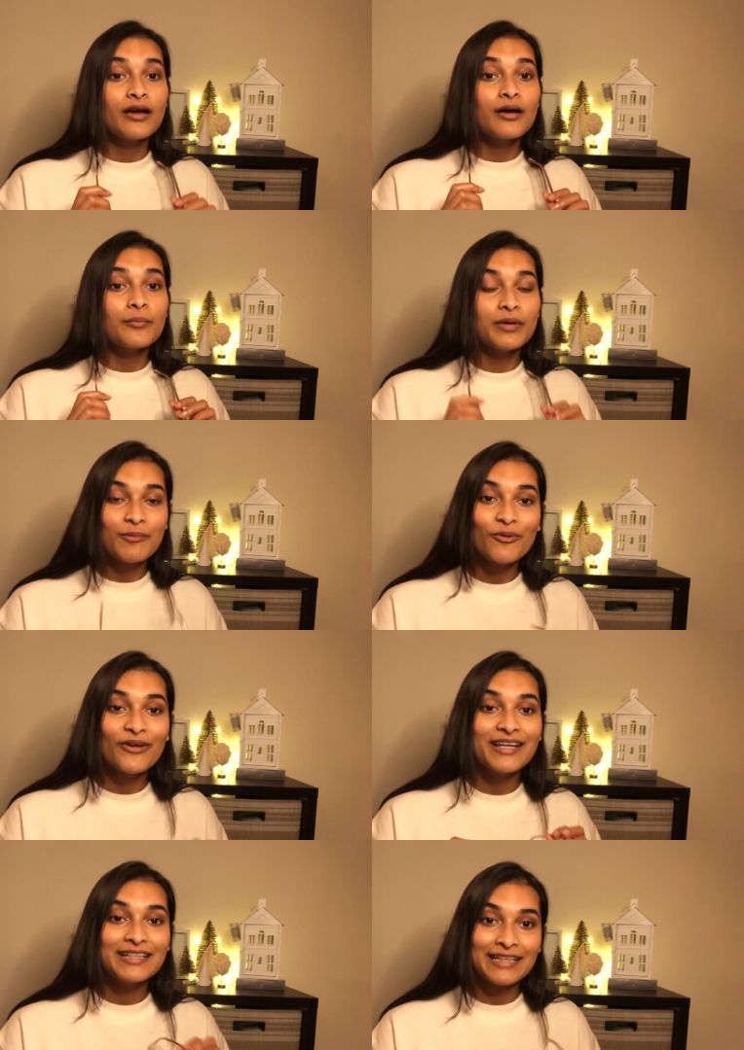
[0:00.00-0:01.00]
people
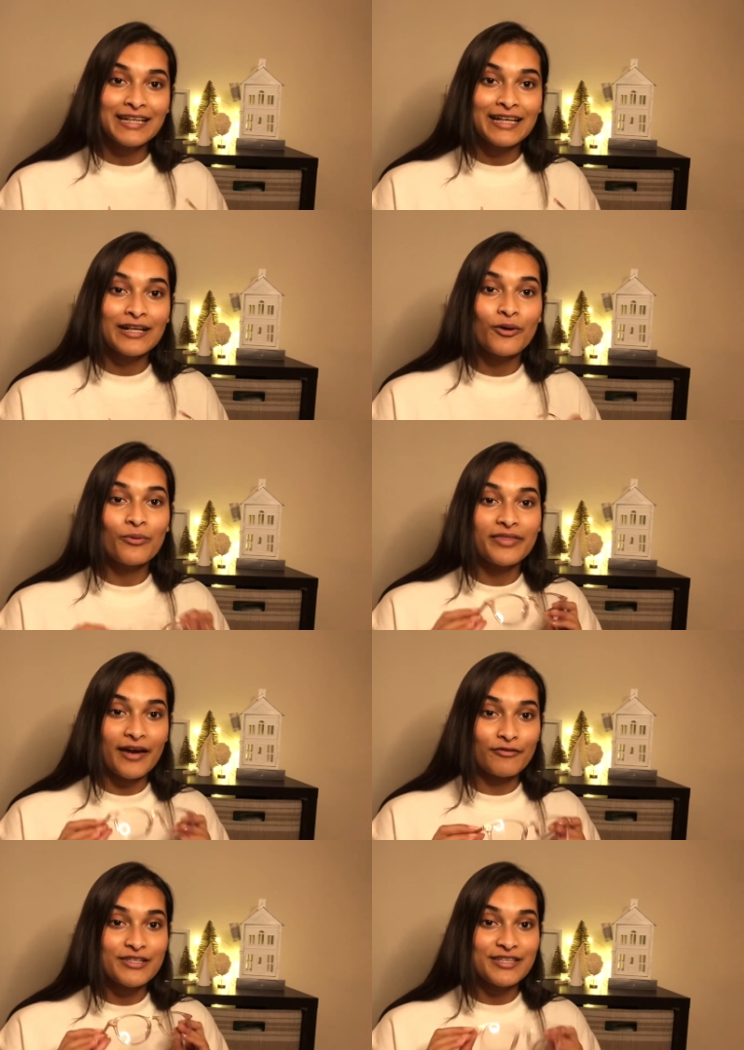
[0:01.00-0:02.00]
in need with
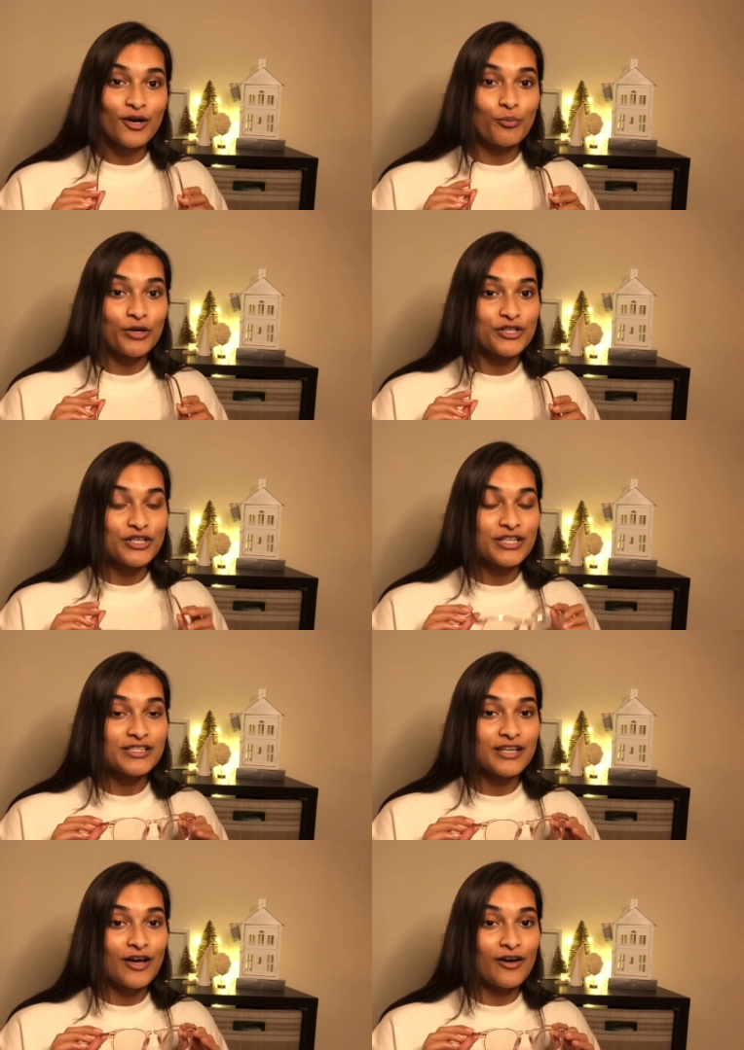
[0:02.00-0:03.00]
every single
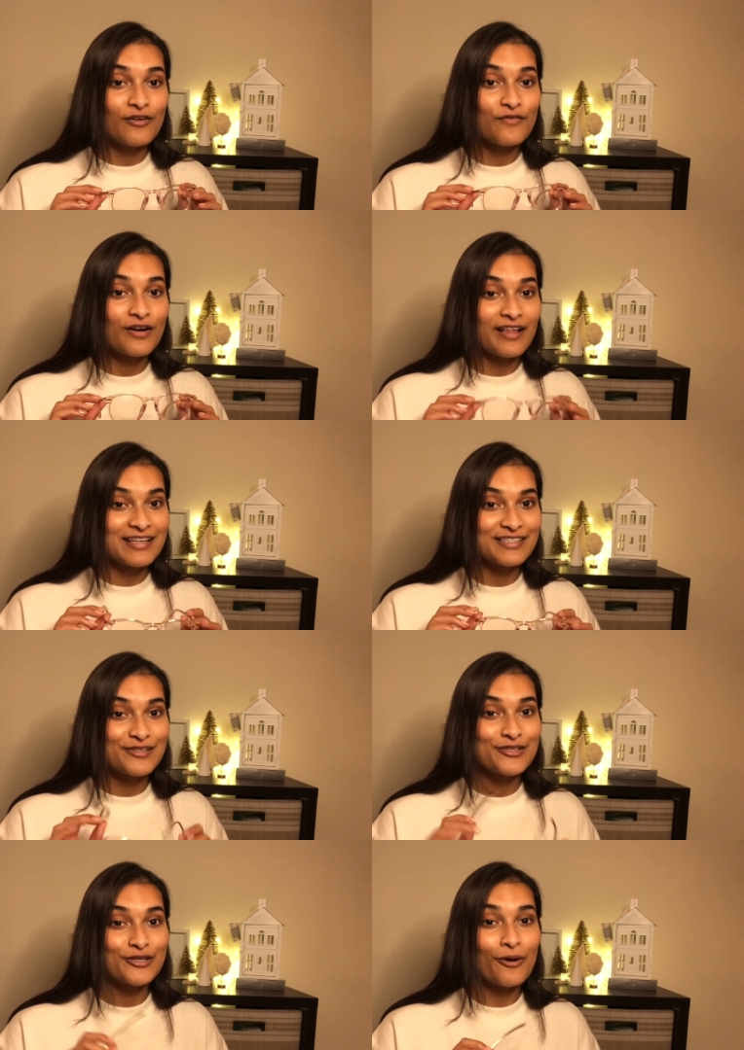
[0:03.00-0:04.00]
purchase of
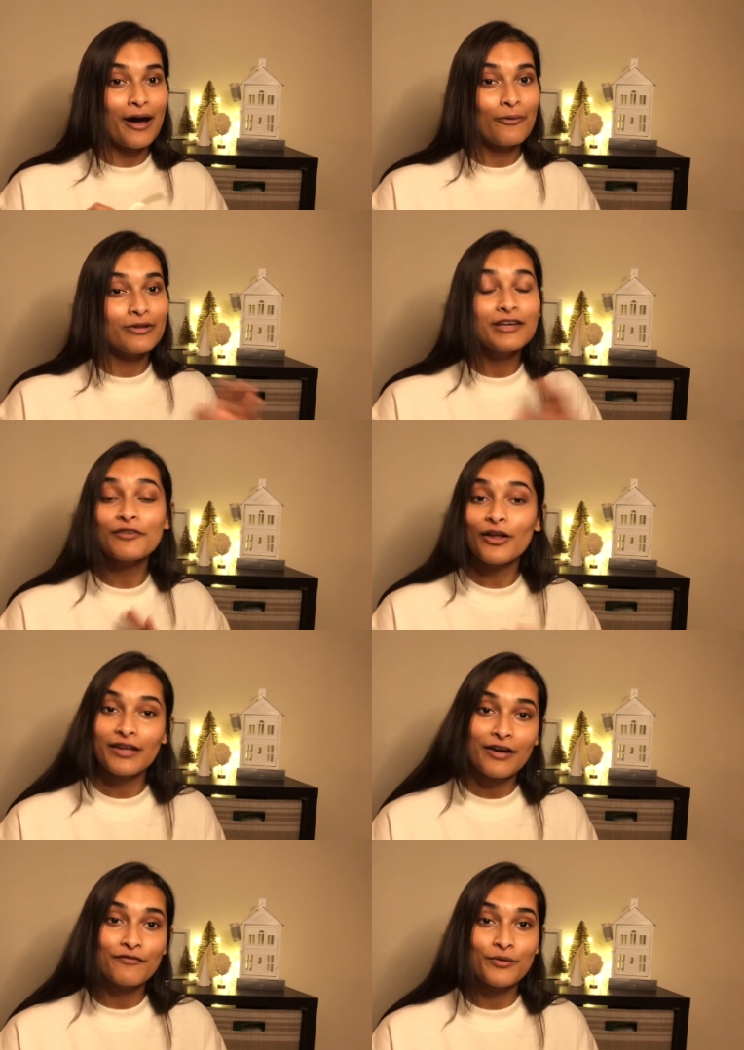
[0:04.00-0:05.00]
glasses. So I will leave all
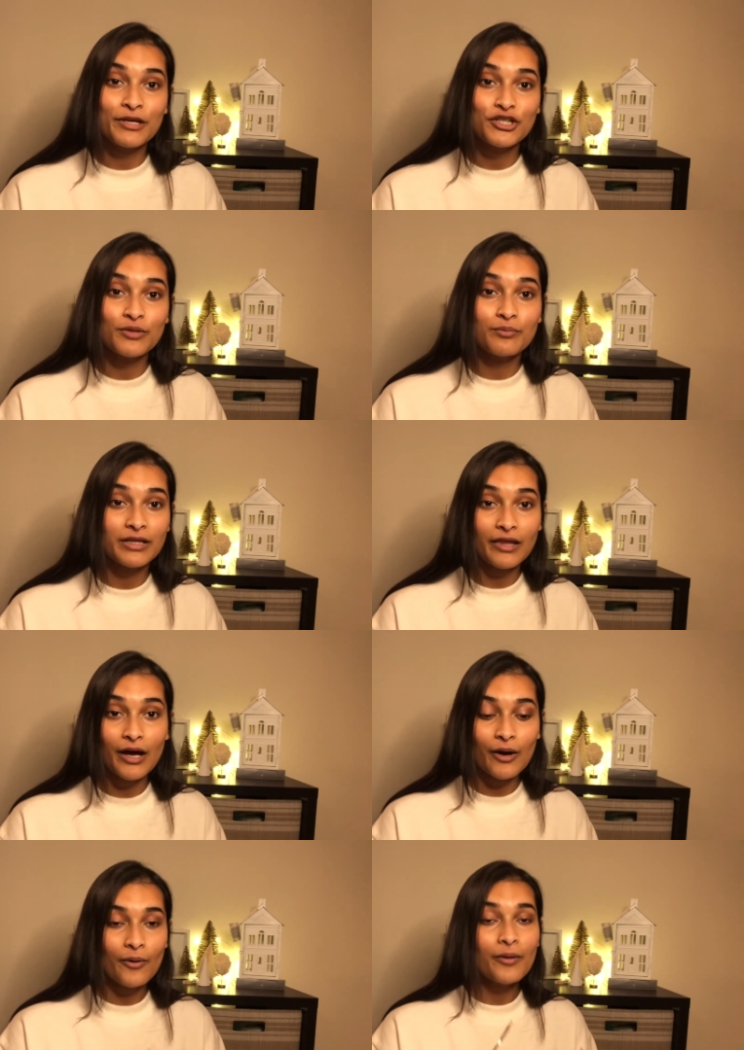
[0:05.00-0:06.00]
that information
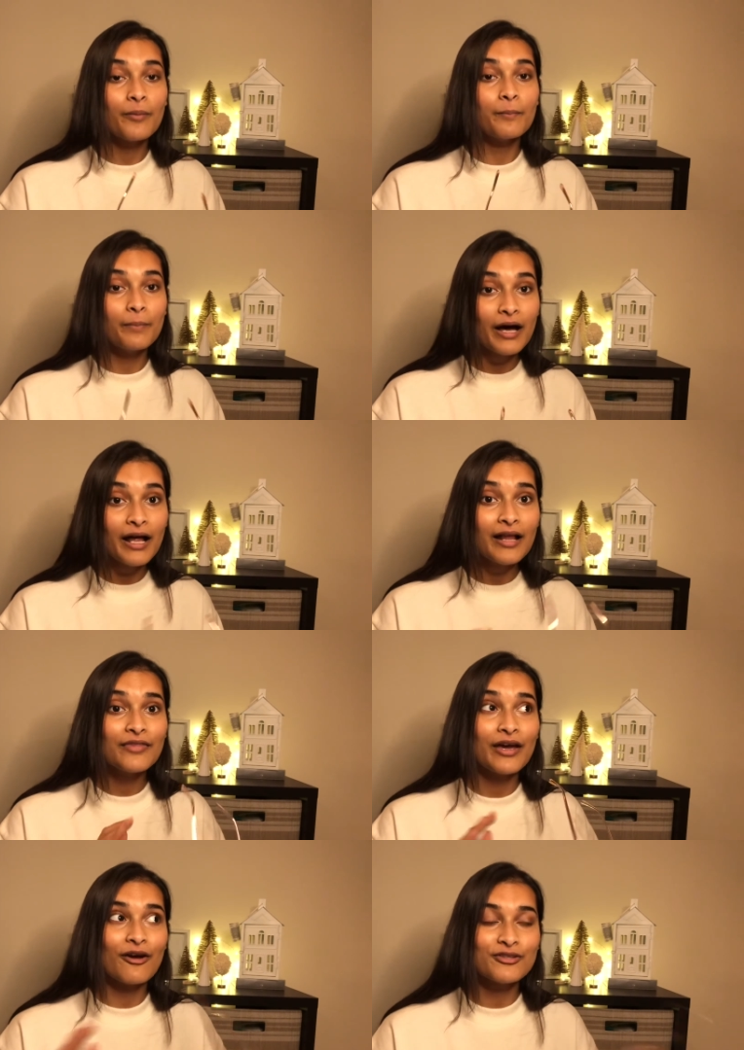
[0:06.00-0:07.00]
below, but
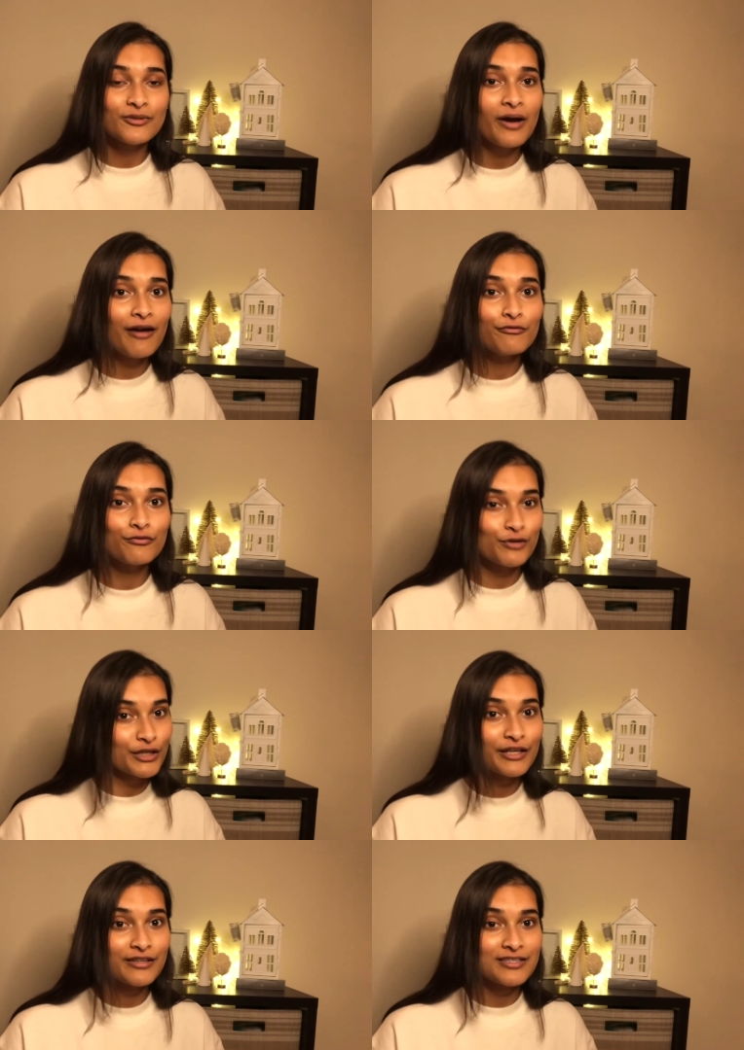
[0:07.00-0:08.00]
they also have
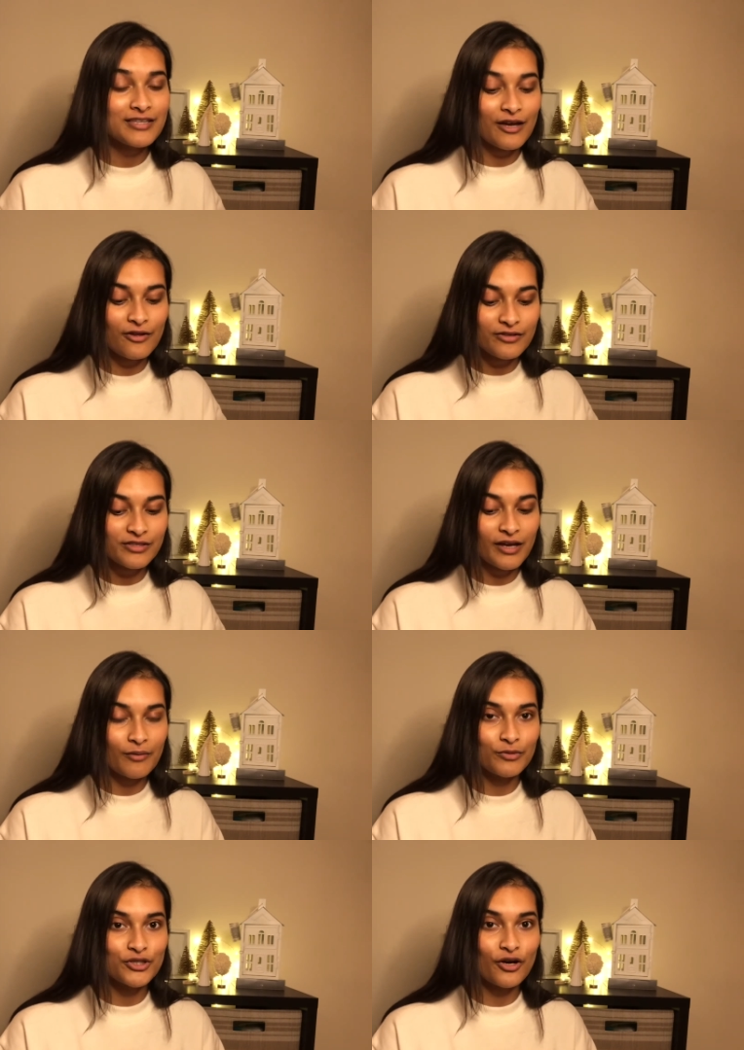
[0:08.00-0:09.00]
really good sales
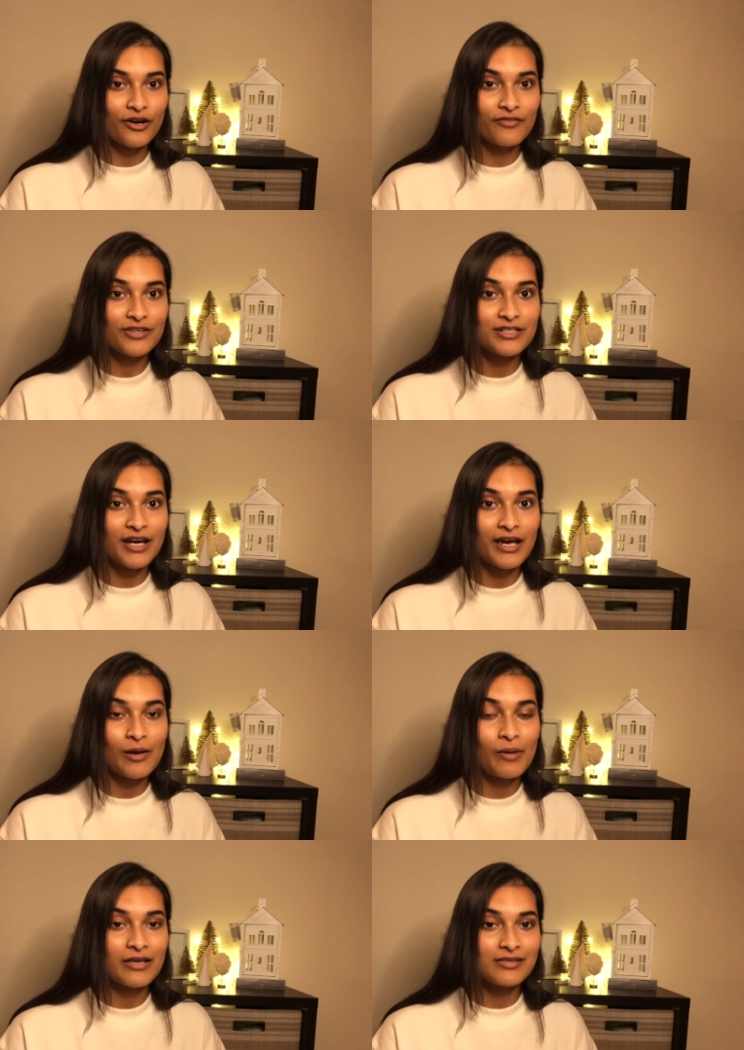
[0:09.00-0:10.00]
like majority of the
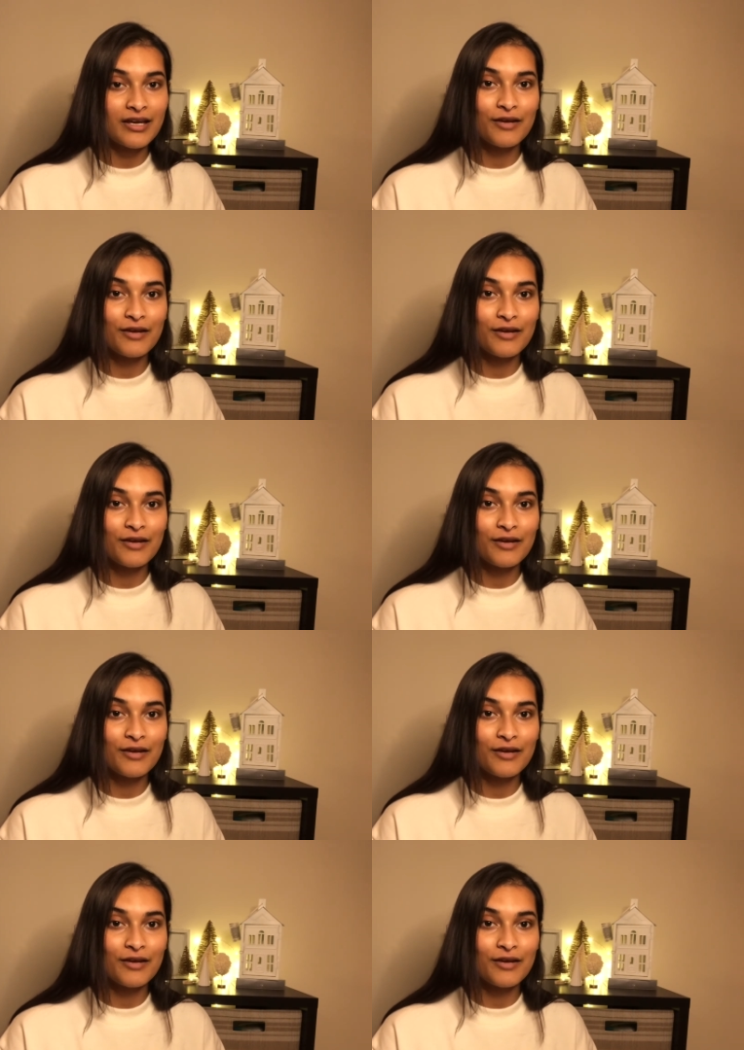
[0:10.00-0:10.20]
time. I signed up